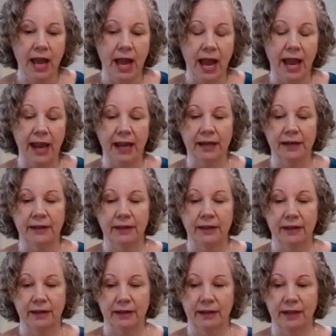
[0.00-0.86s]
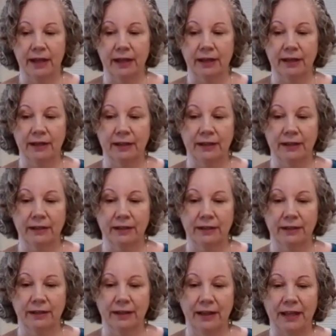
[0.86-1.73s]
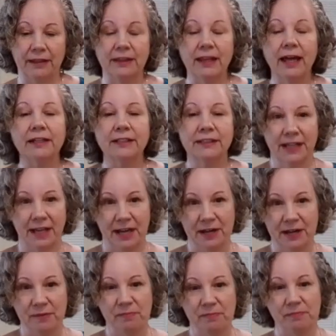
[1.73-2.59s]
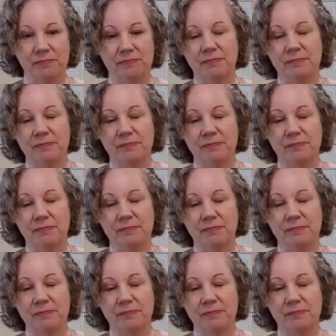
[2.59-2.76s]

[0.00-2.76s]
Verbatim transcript: And at that time,